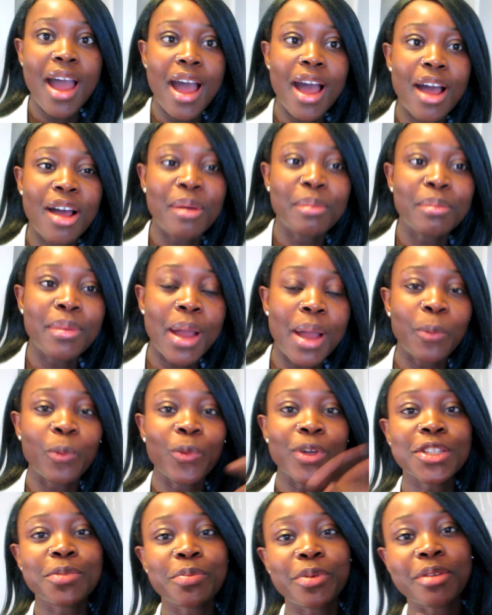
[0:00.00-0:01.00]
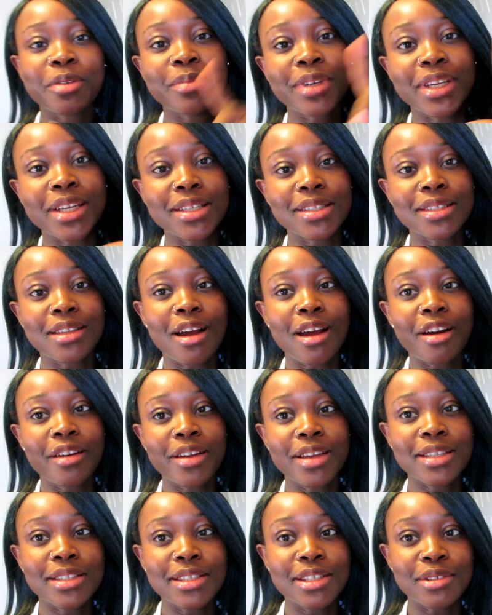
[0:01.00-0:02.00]
I'm whispering because
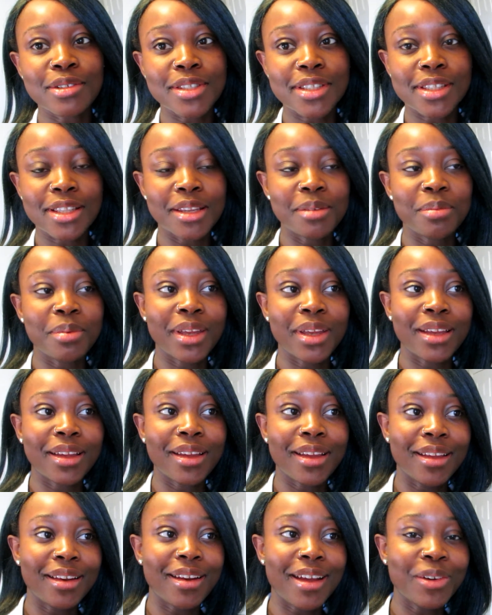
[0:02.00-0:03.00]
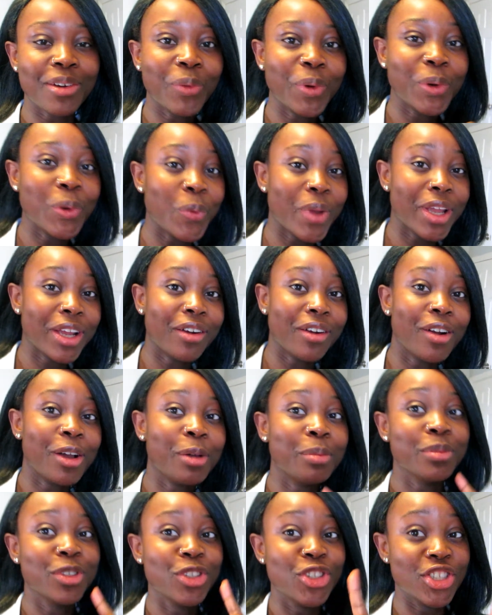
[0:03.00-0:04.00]
Ariah is still sleeping and I don't want to wake her
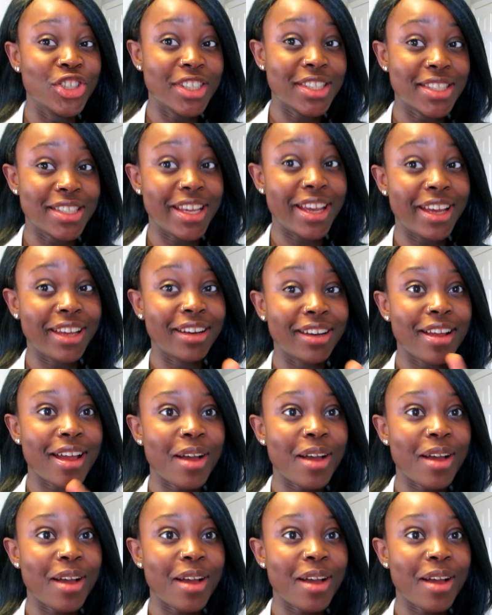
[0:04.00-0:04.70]
up just yet.